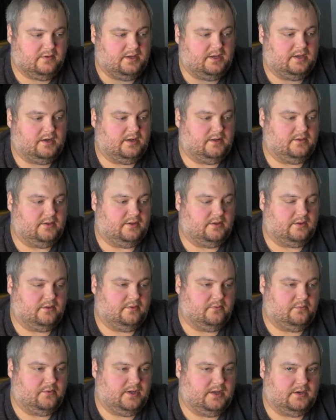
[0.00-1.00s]
and I think
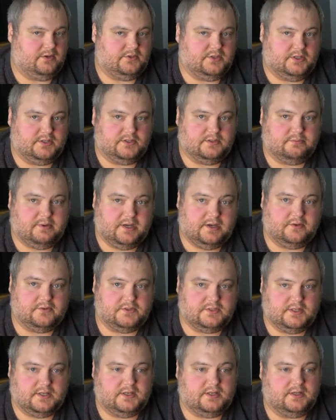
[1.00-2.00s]
we had to change the
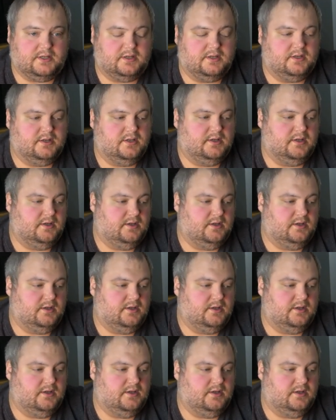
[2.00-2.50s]
BIOS setting